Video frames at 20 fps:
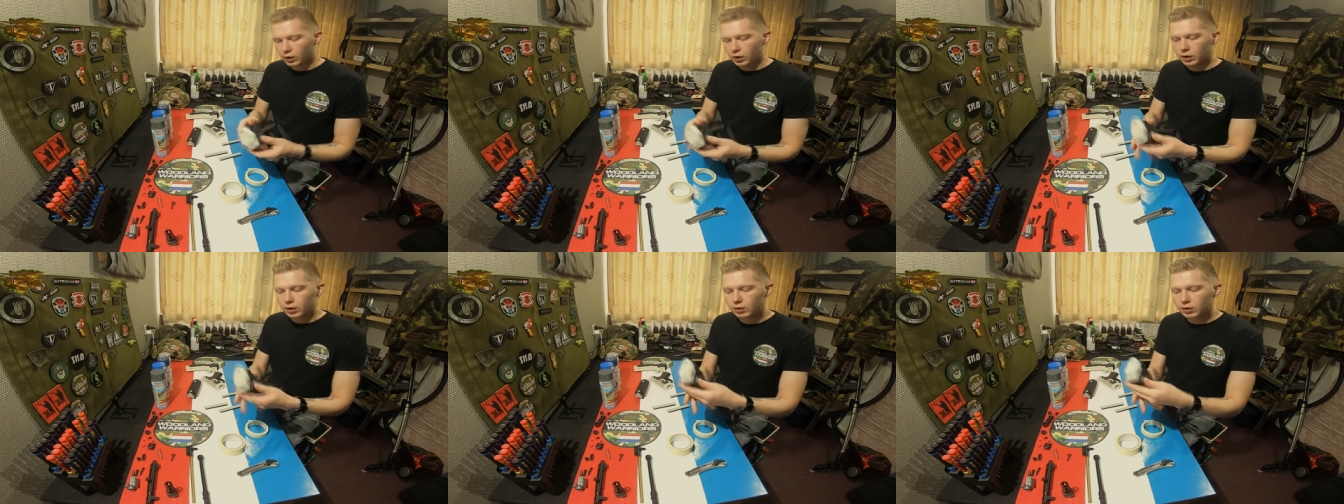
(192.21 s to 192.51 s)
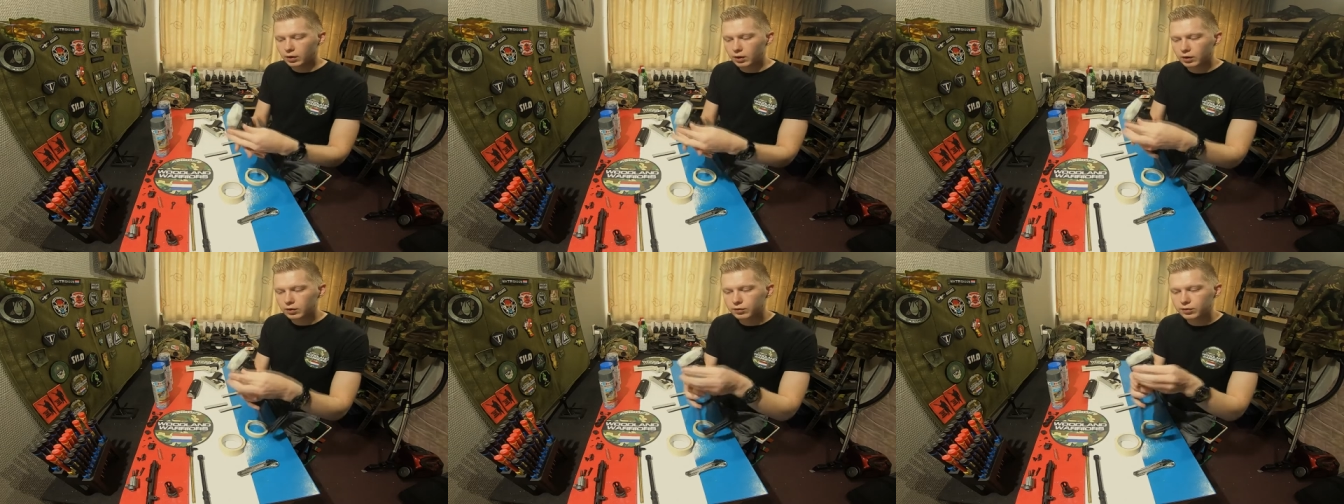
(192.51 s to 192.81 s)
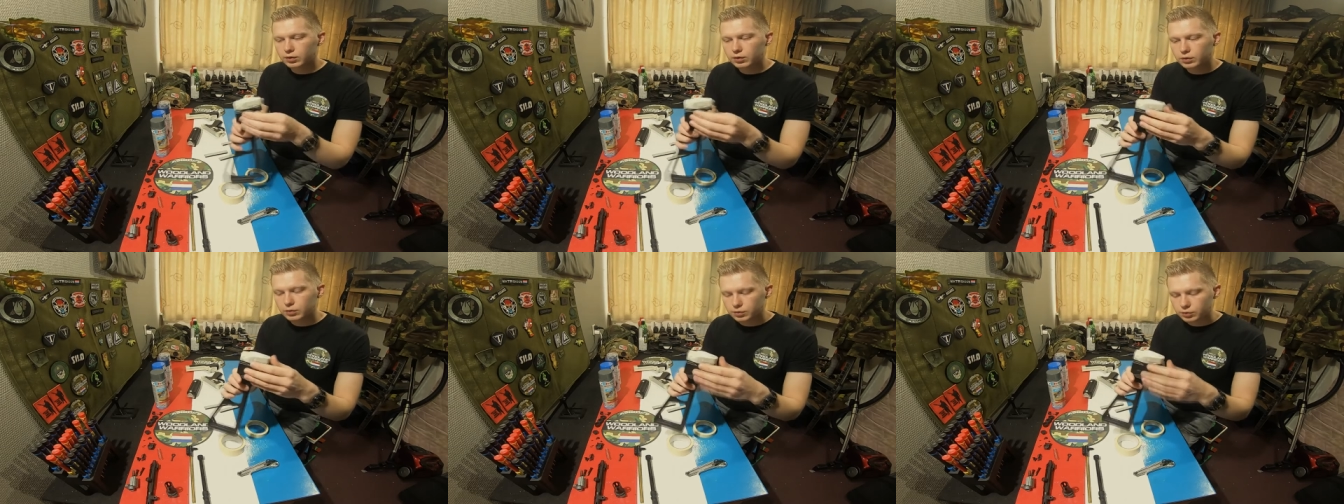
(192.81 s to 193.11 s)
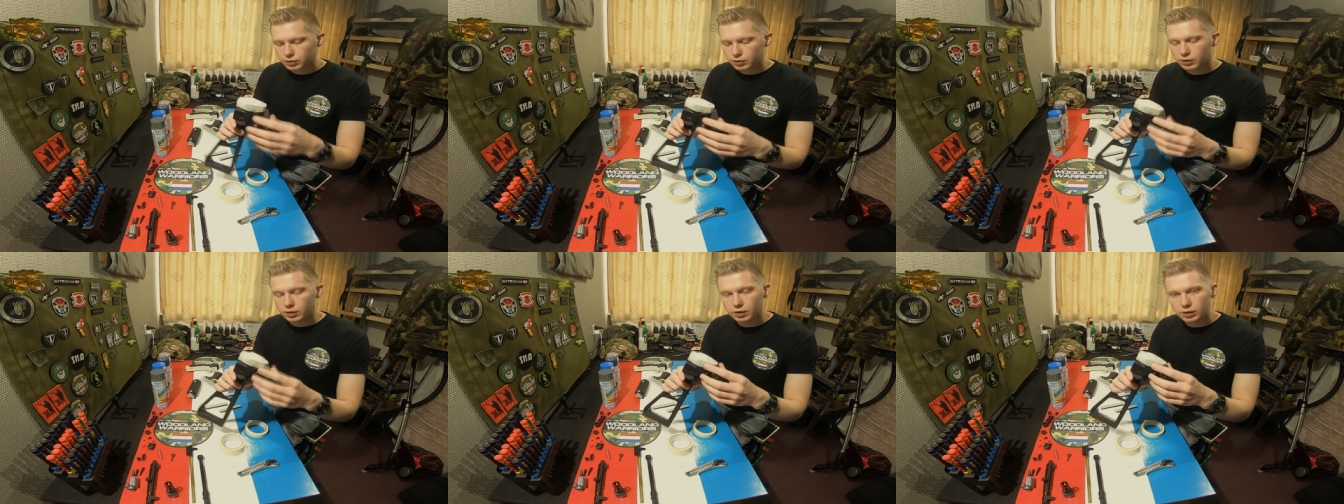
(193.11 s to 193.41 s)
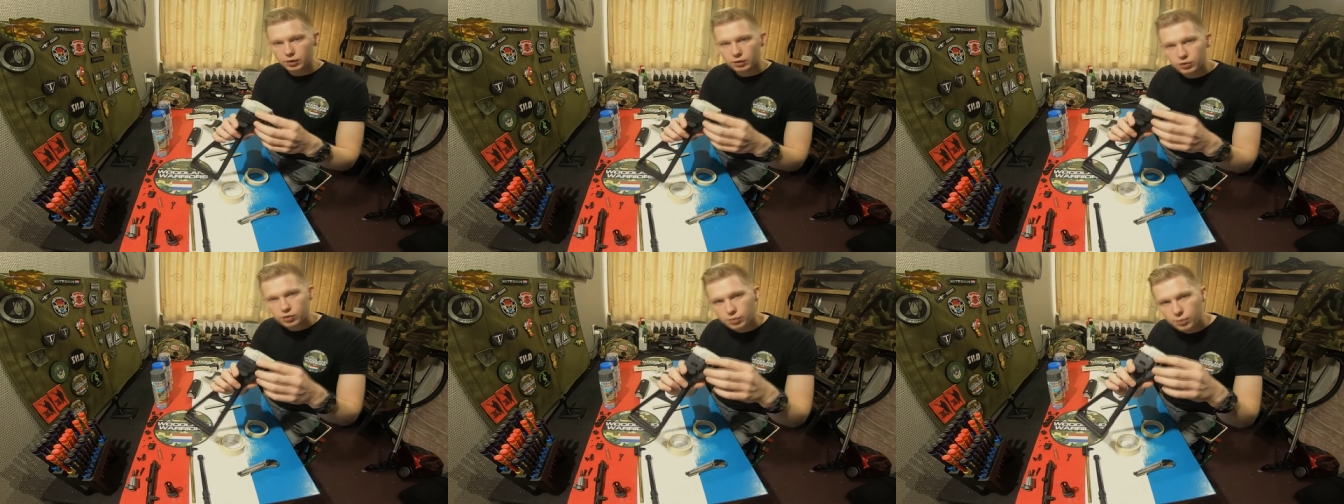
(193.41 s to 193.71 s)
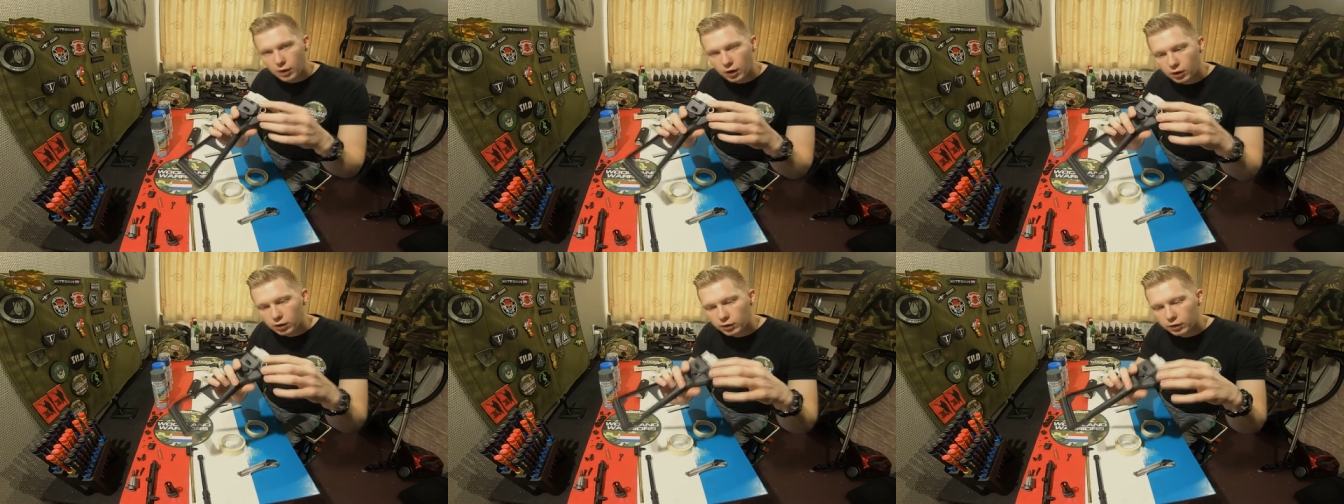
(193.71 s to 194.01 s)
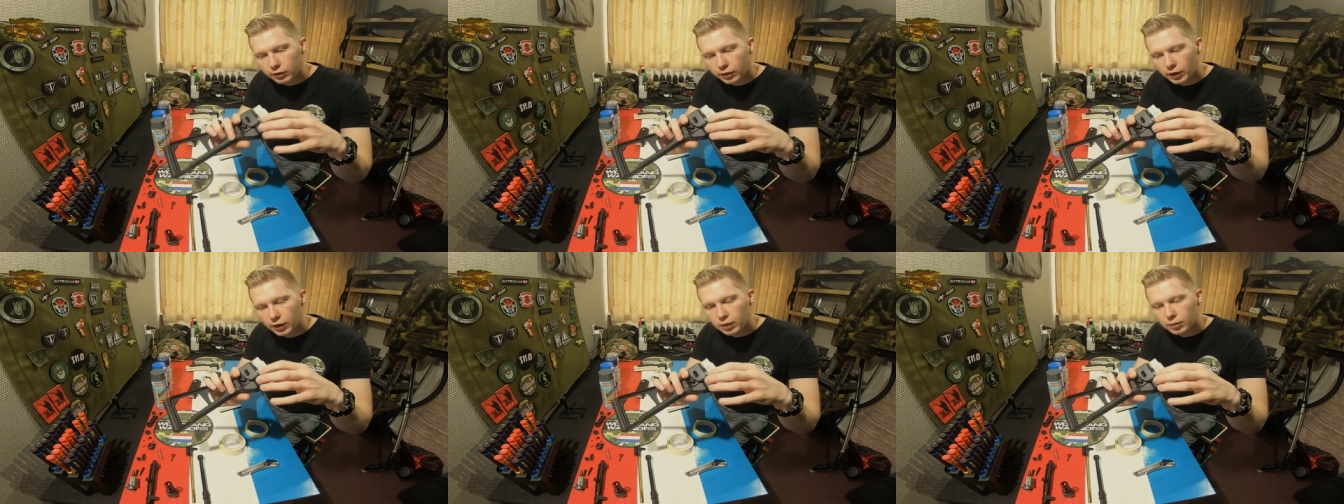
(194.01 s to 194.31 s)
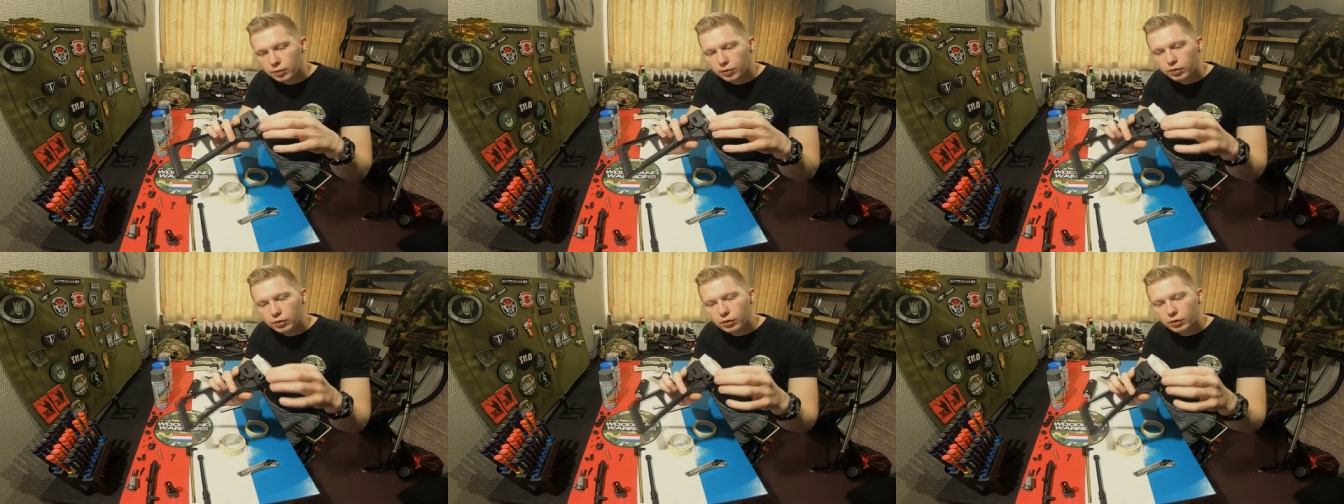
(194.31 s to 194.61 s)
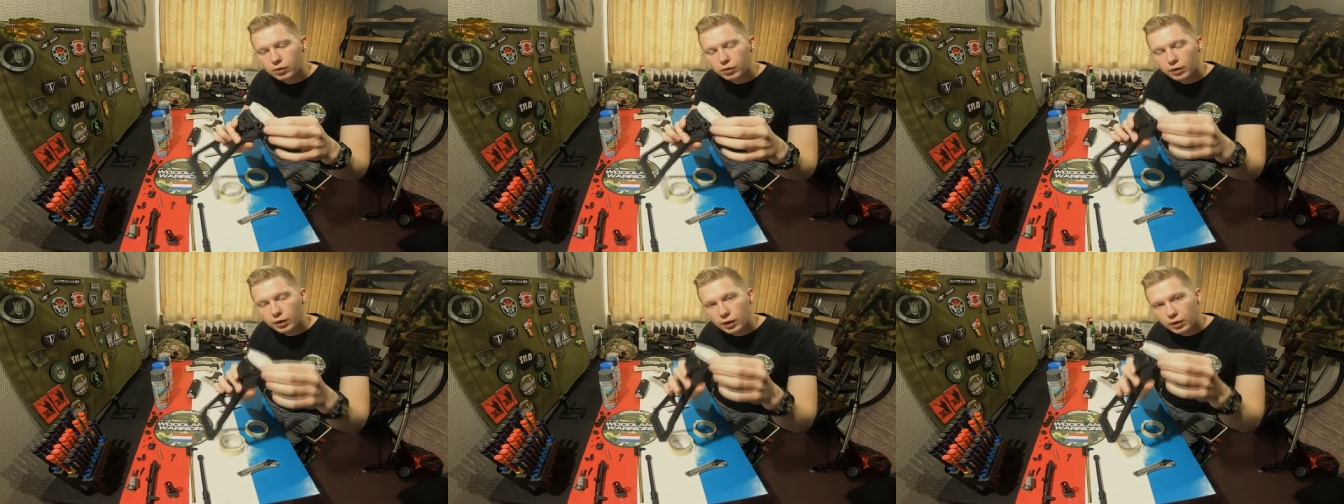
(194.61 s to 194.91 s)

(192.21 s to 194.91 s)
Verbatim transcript: and I've used the smaller tape to